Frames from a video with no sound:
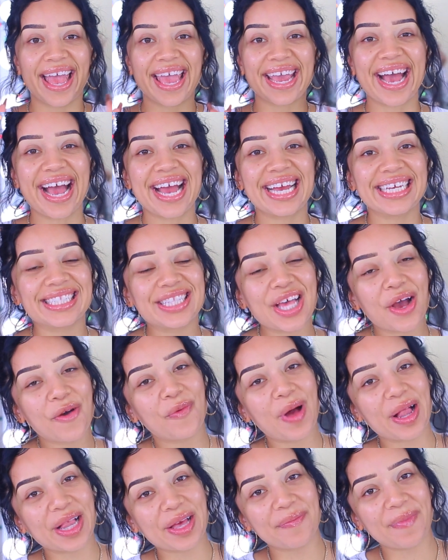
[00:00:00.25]
Hey guys,
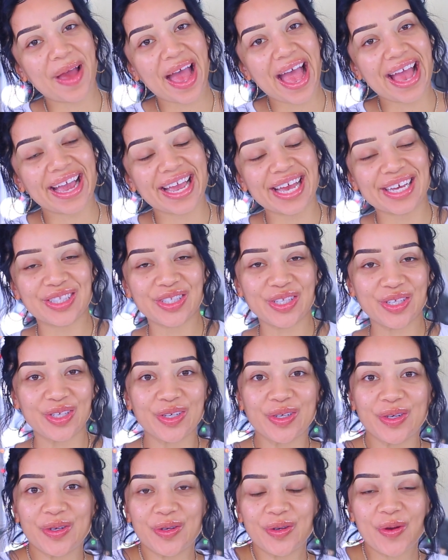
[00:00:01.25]
welcome back
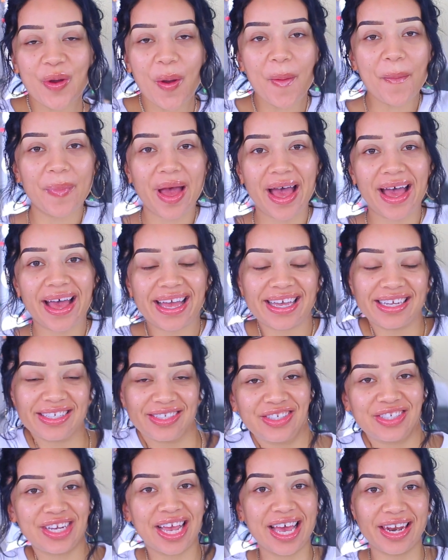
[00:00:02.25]
to my
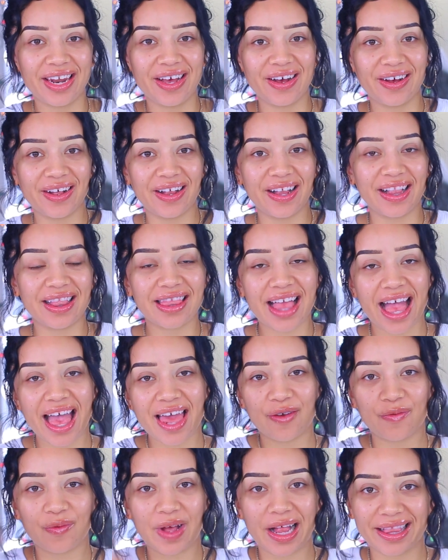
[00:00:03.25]
channel
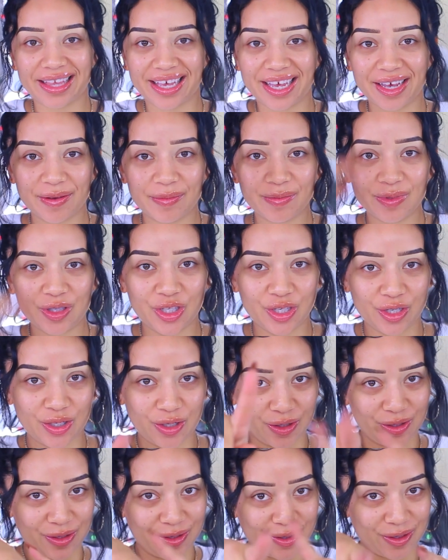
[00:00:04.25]
and welcome
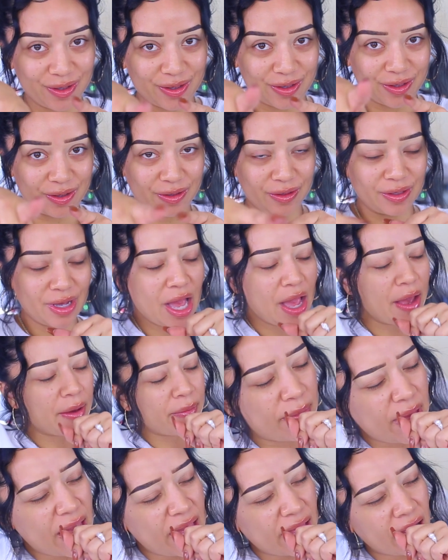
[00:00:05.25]
to
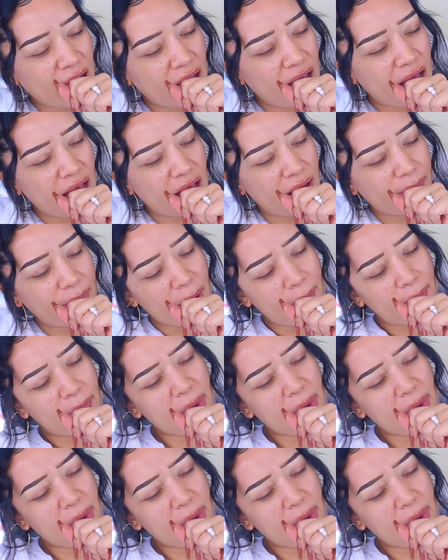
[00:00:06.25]
Makeup